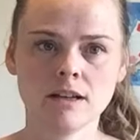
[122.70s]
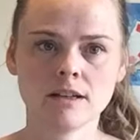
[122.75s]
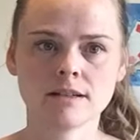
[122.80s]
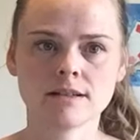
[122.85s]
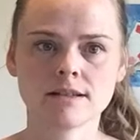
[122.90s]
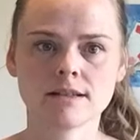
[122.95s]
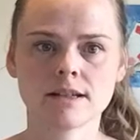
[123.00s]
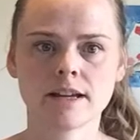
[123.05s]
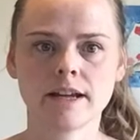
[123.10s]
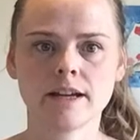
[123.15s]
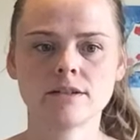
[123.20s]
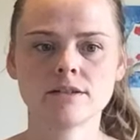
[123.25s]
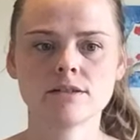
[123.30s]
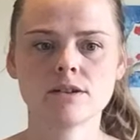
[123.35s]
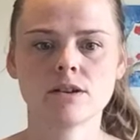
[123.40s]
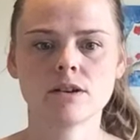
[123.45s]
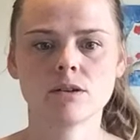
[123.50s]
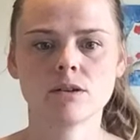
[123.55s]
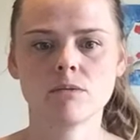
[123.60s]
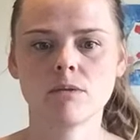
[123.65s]
Scales
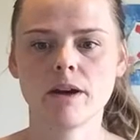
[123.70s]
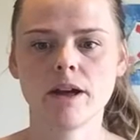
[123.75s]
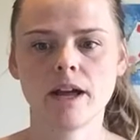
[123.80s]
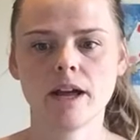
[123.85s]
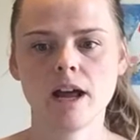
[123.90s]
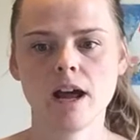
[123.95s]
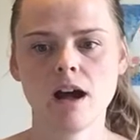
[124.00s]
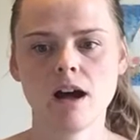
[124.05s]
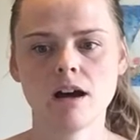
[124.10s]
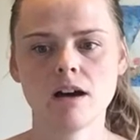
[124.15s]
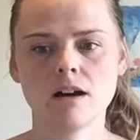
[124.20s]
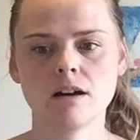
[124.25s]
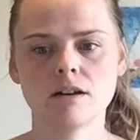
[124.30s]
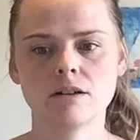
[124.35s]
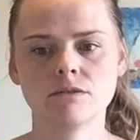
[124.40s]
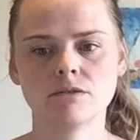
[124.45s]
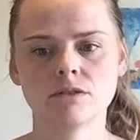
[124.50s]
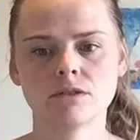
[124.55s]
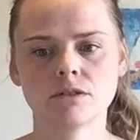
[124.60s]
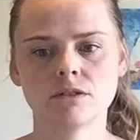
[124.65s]
are a way
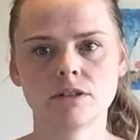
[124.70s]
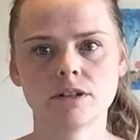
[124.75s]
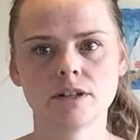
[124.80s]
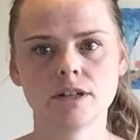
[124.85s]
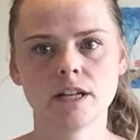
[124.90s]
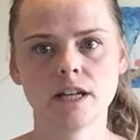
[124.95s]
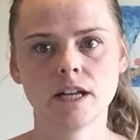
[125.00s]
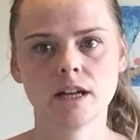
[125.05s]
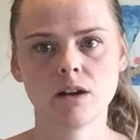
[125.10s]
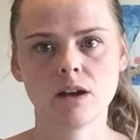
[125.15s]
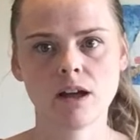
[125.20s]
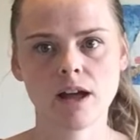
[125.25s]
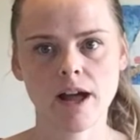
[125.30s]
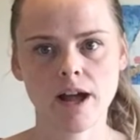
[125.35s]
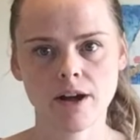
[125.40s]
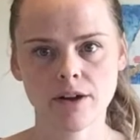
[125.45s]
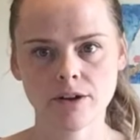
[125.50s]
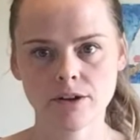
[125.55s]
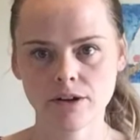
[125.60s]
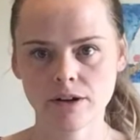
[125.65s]
of learning
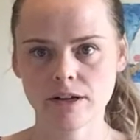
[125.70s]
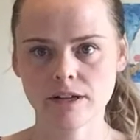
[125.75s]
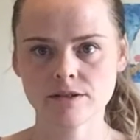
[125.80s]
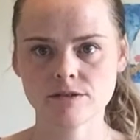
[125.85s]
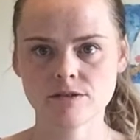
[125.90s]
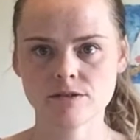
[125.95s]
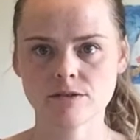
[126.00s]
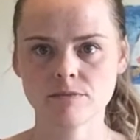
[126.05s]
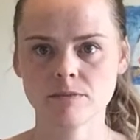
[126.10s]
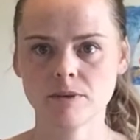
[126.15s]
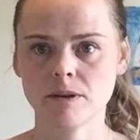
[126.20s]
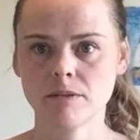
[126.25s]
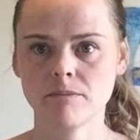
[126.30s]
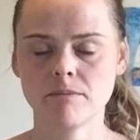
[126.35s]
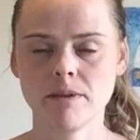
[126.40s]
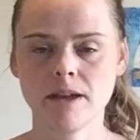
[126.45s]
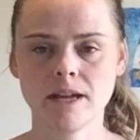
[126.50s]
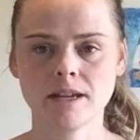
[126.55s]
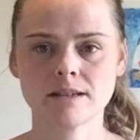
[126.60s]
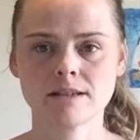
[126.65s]
how your instrument
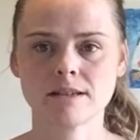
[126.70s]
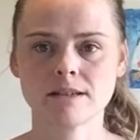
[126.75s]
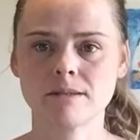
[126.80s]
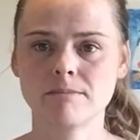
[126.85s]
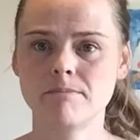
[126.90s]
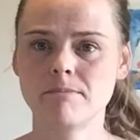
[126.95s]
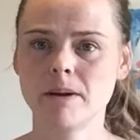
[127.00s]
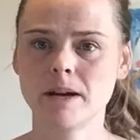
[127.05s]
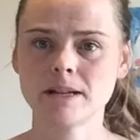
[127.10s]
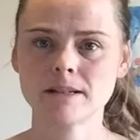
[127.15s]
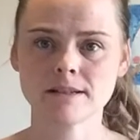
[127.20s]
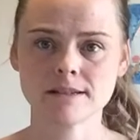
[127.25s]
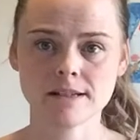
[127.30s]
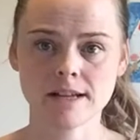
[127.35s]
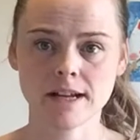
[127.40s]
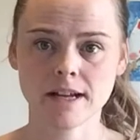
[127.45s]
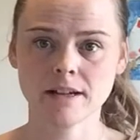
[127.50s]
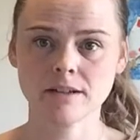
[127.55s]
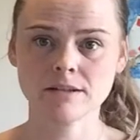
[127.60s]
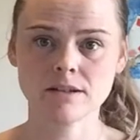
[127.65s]
makes the best
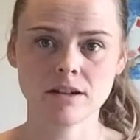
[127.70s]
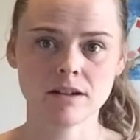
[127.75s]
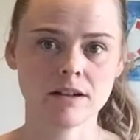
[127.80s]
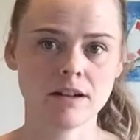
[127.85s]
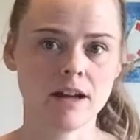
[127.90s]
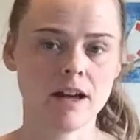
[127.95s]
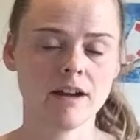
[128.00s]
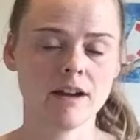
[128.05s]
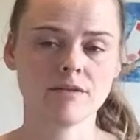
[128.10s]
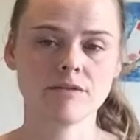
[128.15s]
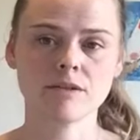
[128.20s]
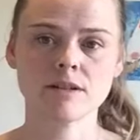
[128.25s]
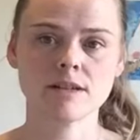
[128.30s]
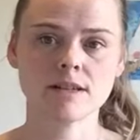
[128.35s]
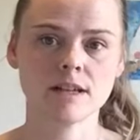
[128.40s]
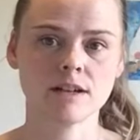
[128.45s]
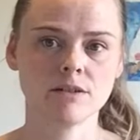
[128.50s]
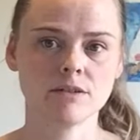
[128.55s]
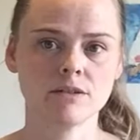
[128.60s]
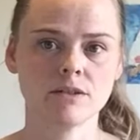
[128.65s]
sound on every
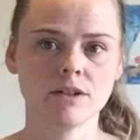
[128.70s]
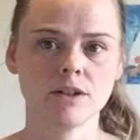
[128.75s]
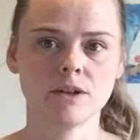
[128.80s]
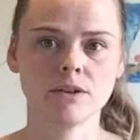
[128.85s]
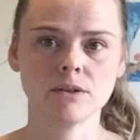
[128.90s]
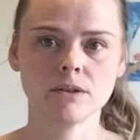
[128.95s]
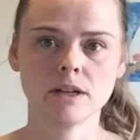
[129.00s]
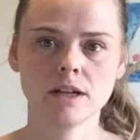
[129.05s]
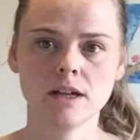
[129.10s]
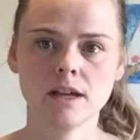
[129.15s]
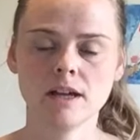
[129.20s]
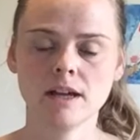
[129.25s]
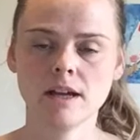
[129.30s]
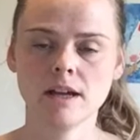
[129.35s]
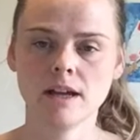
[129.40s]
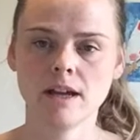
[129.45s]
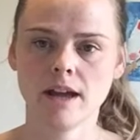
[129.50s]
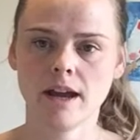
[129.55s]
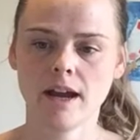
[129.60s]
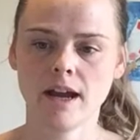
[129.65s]
single note,
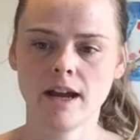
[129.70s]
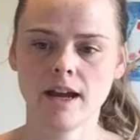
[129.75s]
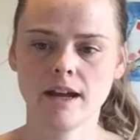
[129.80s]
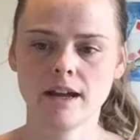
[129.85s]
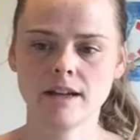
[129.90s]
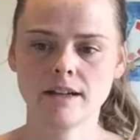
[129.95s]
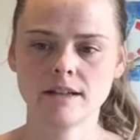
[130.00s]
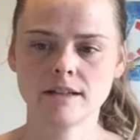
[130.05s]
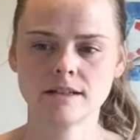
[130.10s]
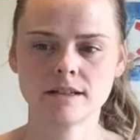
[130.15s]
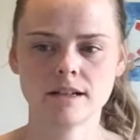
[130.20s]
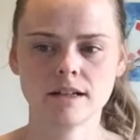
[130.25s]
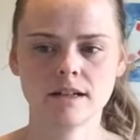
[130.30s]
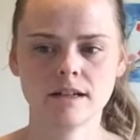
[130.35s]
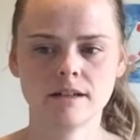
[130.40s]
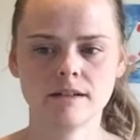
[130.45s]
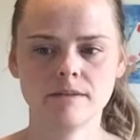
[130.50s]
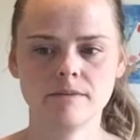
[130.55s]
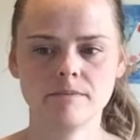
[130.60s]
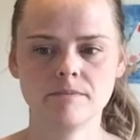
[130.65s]
and
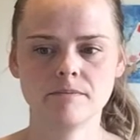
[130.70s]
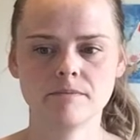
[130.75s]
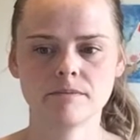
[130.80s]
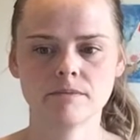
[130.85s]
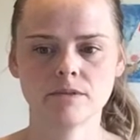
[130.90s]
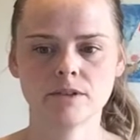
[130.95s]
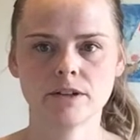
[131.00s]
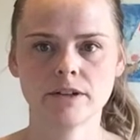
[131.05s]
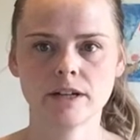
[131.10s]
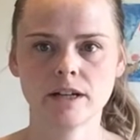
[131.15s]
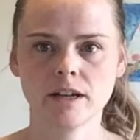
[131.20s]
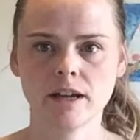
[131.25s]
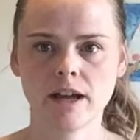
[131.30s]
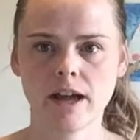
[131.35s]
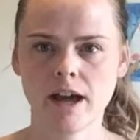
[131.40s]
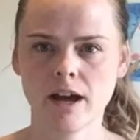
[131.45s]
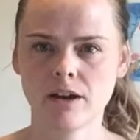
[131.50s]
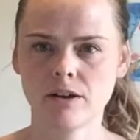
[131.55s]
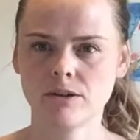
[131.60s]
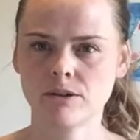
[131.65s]
learning
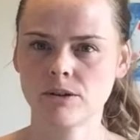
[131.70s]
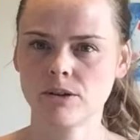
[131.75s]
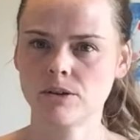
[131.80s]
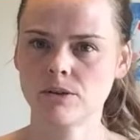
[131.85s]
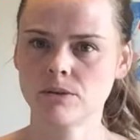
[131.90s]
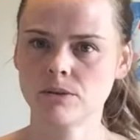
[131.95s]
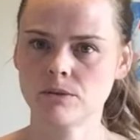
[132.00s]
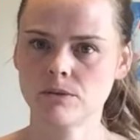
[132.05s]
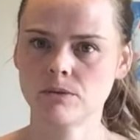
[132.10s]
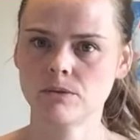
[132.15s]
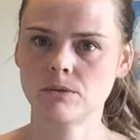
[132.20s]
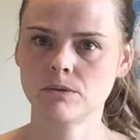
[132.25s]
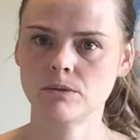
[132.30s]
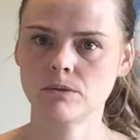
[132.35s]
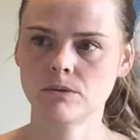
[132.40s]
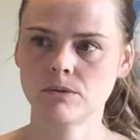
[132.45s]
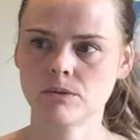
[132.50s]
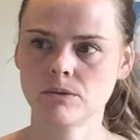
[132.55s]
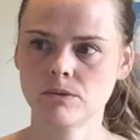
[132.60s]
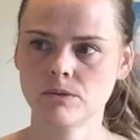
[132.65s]
how
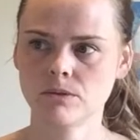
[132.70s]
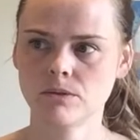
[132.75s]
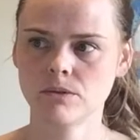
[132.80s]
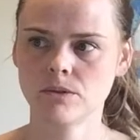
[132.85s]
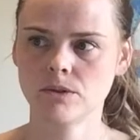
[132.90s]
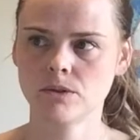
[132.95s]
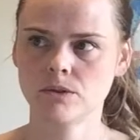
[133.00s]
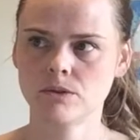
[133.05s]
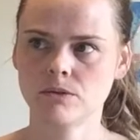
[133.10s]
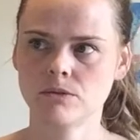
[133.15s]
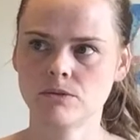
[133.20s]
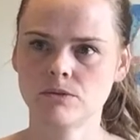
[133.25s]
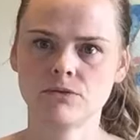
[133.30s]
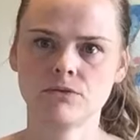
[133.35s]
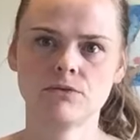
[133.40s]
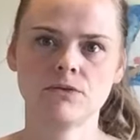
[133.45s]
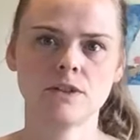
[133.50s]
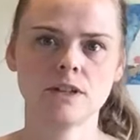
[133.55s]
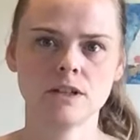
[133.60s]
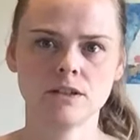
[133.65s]
you
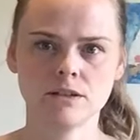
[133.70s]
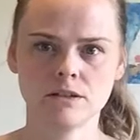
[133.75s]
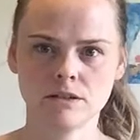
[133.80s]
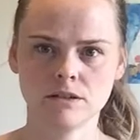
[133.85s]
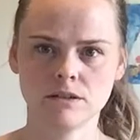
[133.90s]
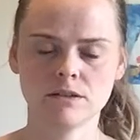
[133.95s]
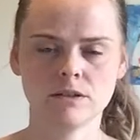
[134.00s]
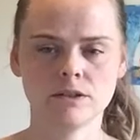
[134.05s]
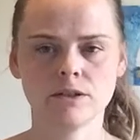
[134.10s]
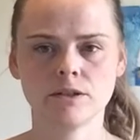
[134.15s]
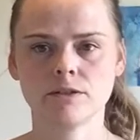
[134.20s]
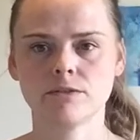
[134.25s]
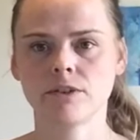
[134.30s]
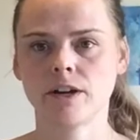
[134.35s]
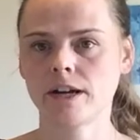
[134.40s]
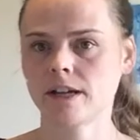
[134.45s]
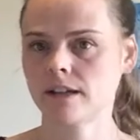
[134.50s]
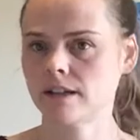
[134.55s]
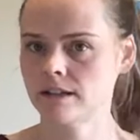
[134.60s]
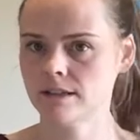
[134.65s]
feel your
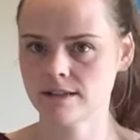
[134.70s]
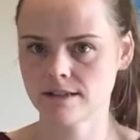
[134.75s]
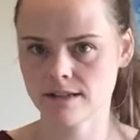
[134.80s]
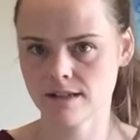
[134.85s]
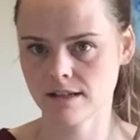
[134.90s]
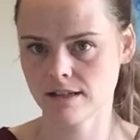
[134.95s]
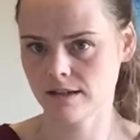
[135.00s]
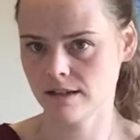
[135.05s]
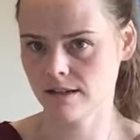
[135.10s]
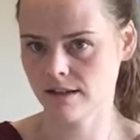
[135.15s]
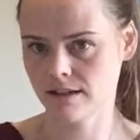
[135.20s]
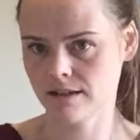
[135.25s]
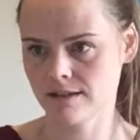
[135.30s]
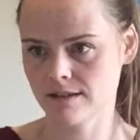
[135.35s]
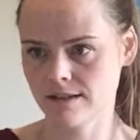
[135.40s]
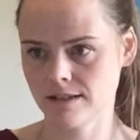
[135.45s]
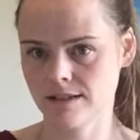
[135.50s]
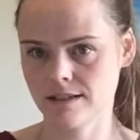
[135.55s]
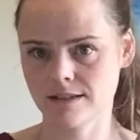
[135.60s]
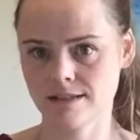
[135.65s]
violin
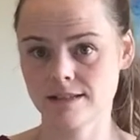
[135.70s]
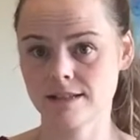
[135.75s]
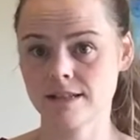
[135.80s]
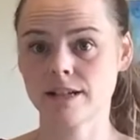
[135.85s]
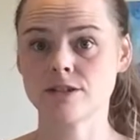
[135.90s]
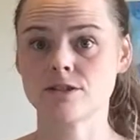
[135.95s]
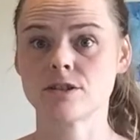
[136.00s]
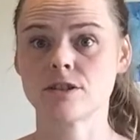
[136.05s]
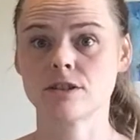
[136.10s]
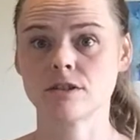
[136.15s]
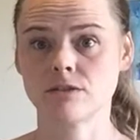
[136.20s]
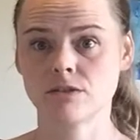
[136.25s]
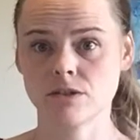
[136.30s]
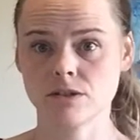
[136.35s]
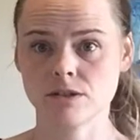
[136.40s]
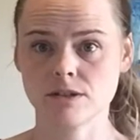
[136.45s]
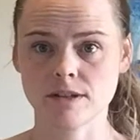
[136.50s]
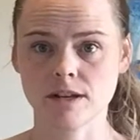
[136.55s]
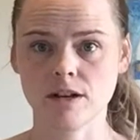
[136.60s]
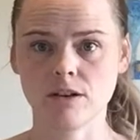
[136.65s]
as an extension of
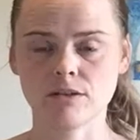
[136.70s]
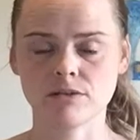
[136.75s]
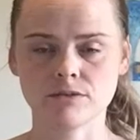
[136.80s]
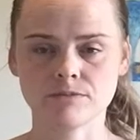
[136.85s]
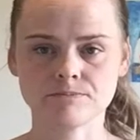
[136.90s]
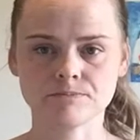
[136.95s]
yourself.